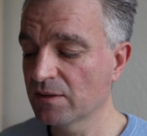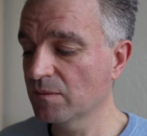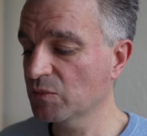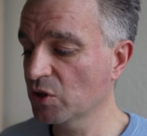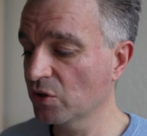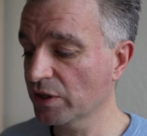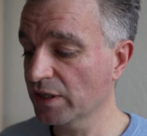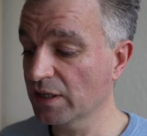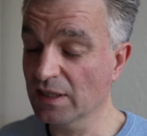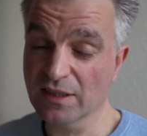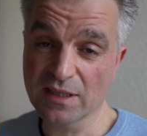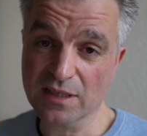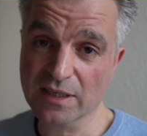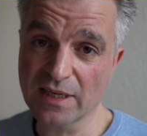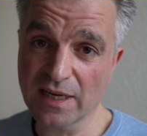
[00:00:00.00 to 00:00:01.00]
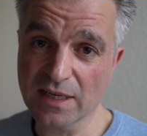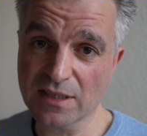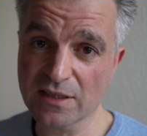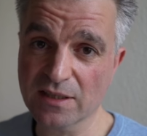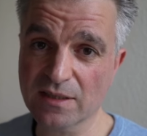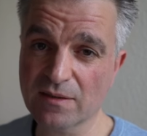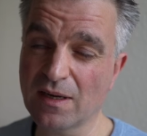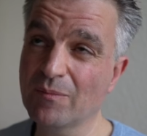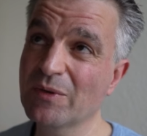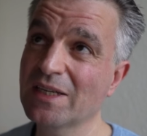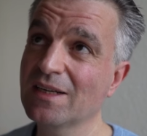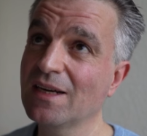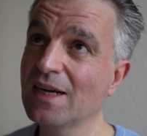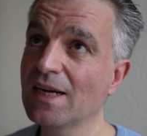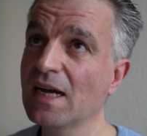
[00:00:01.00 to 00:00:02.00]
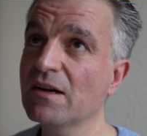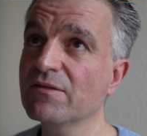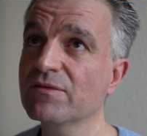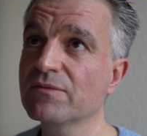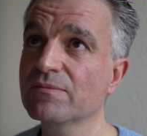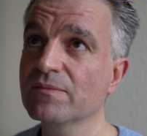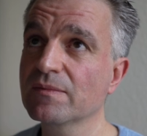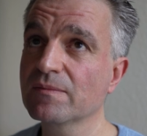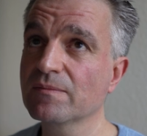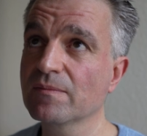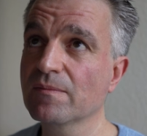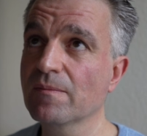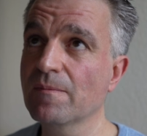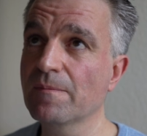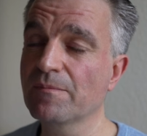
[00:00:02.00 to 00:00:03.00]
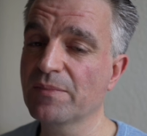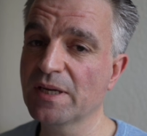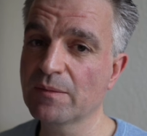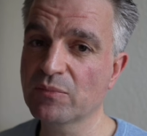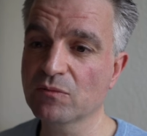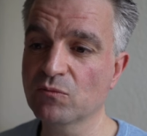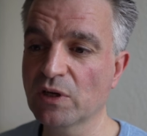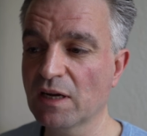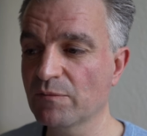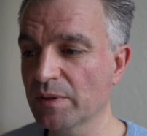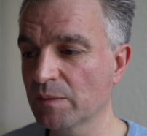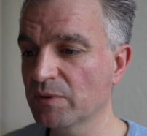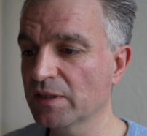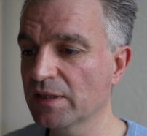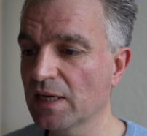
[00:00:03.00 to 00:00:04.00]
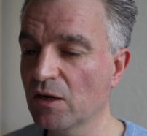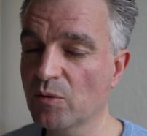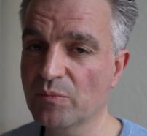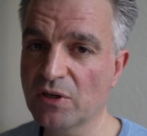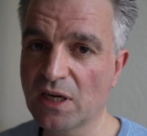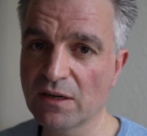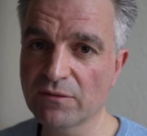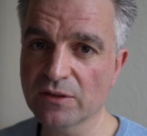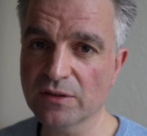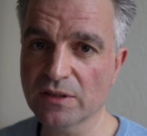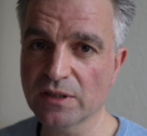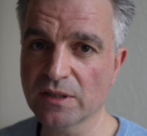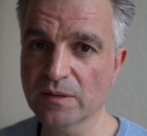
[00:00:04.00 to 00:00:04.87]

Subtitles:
I'm talking in this case, I mean, we have people in our private